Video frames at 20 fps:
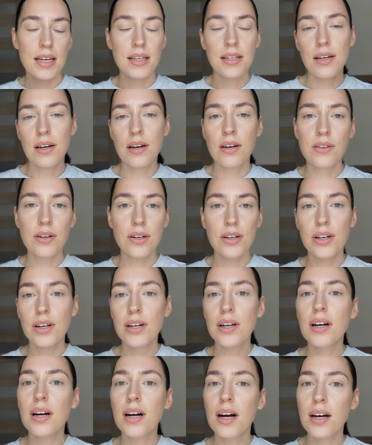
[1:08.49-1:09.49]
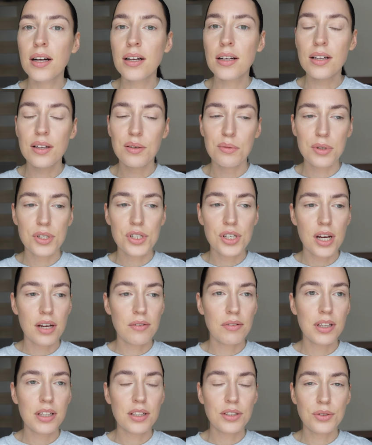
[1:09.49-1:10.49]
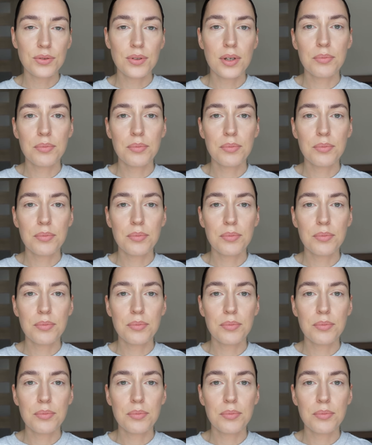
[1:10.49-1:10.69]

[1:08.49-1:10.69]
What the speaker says: any other gunk, which I really do